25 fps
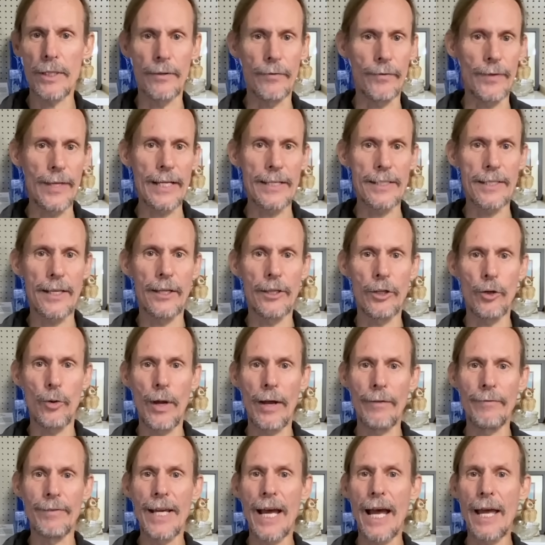if that's all you
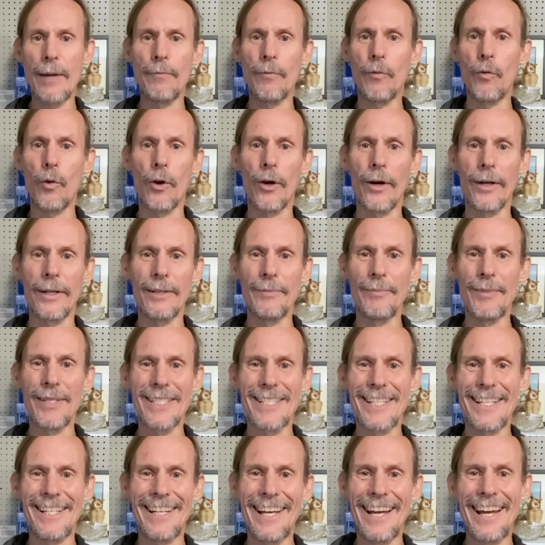have time for on a
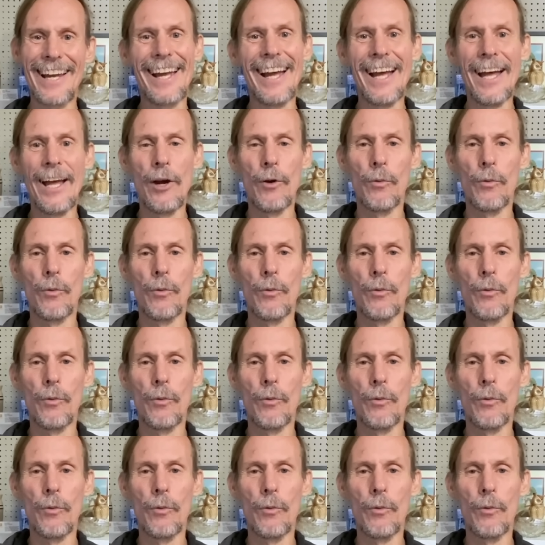busy day,